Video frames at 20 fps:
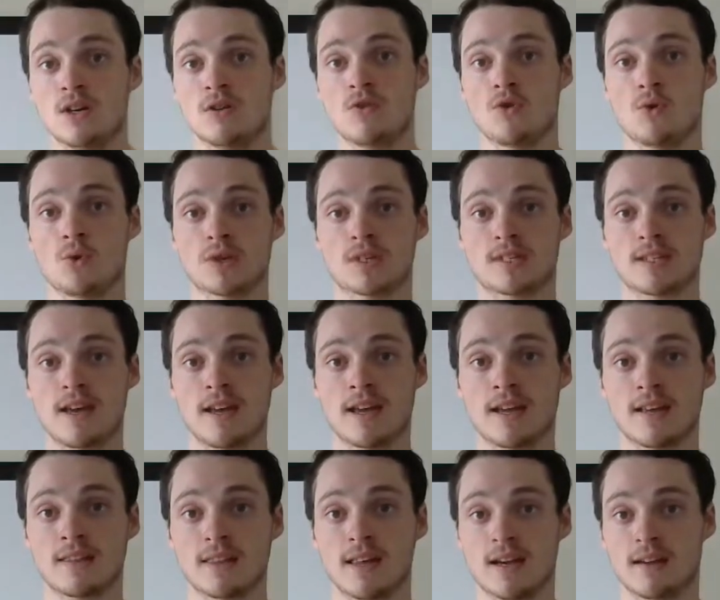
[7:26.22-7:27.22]
who is
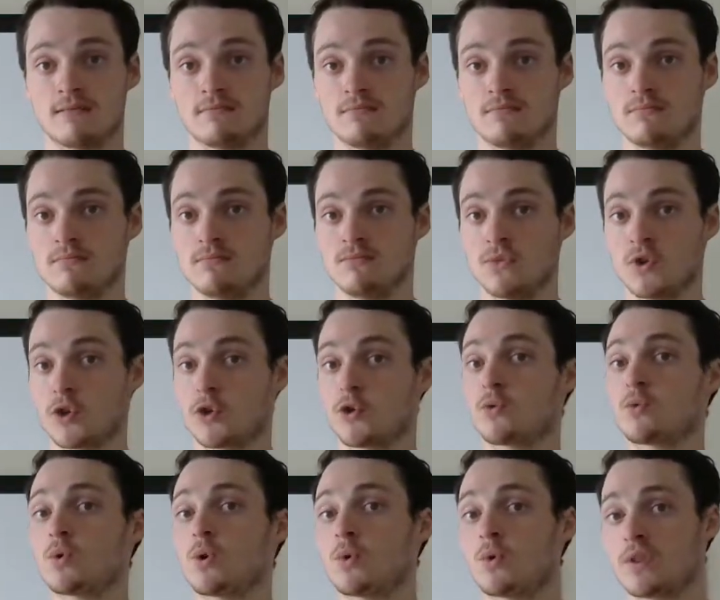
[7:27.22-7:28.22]
saying that the
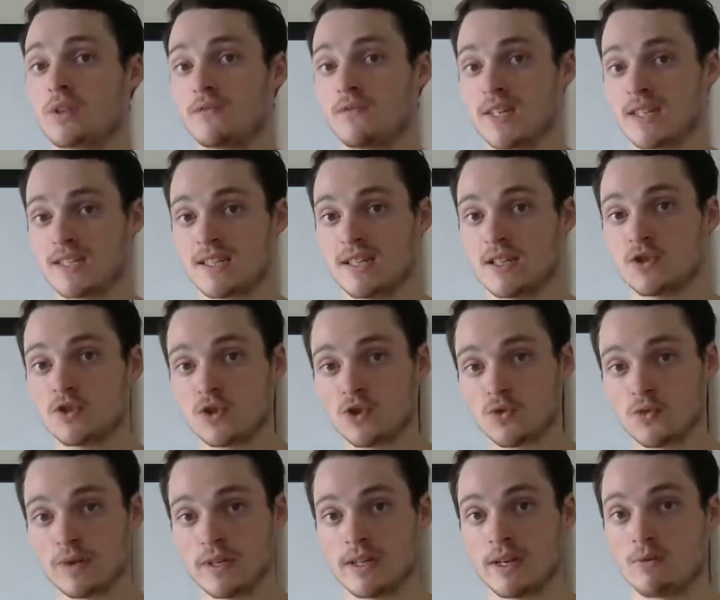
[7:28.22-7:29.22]
growth of this
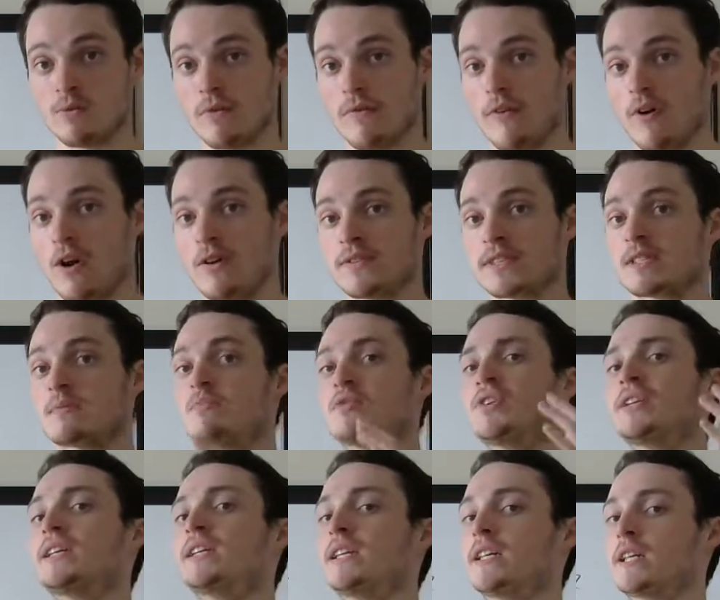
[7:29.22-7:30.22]
industry that revolves
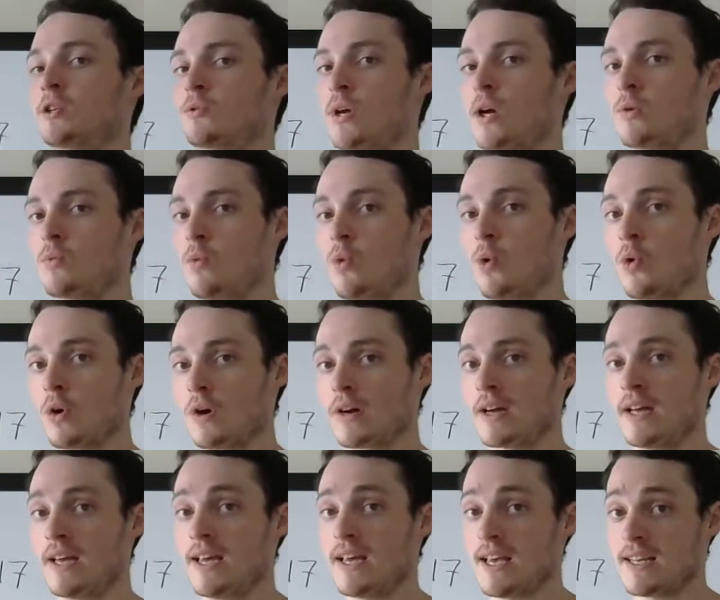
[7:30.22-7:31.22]
completely around war
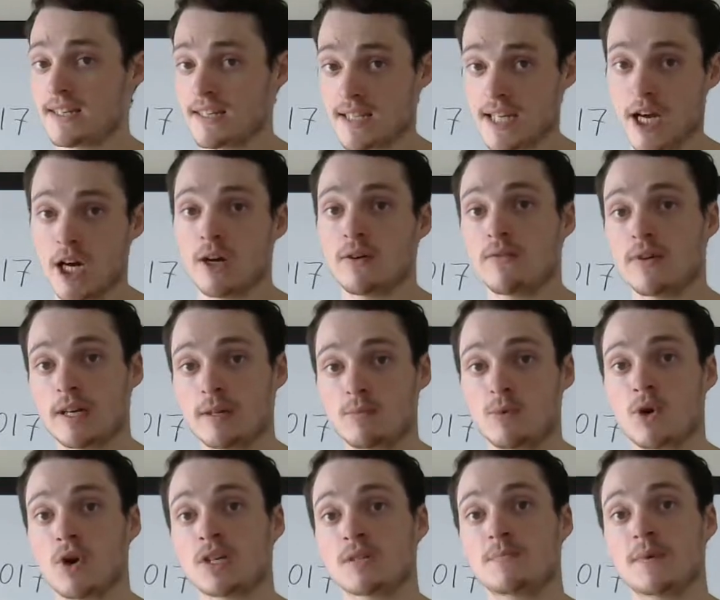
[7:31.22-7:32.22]
is a terrifying
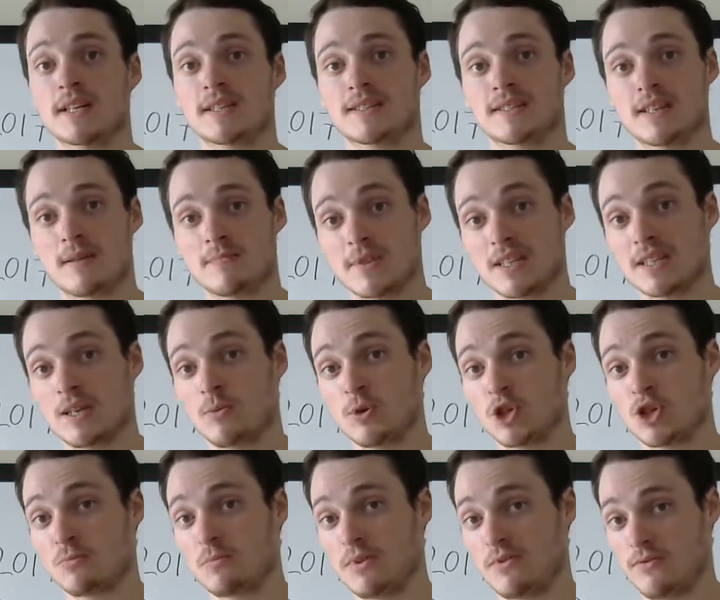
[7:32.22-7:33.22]
prospect, something that we
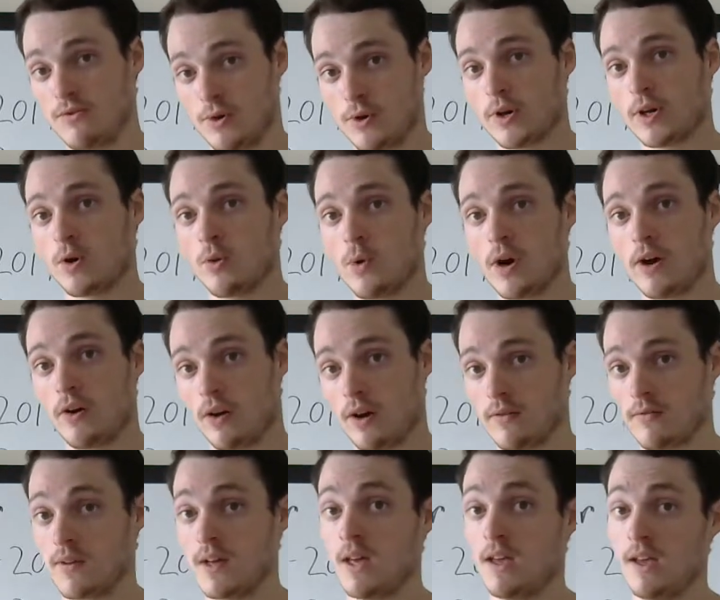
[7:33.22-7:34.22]
should be very aware of.
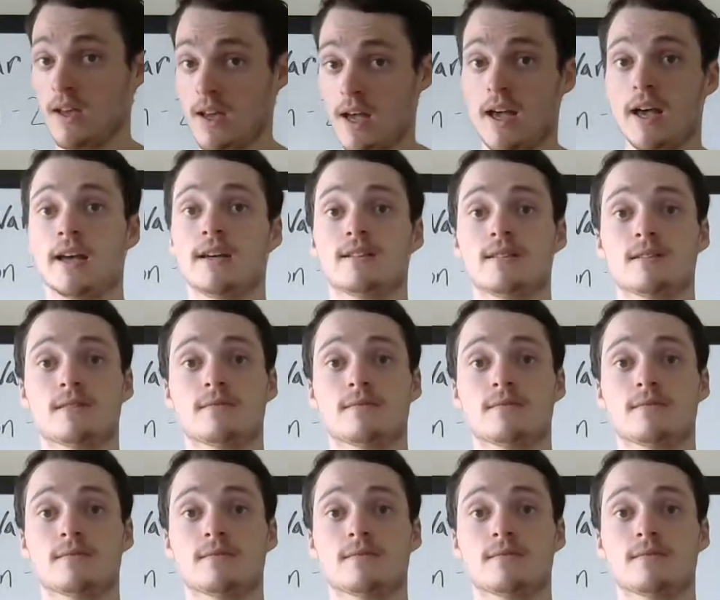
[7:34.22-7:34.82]
And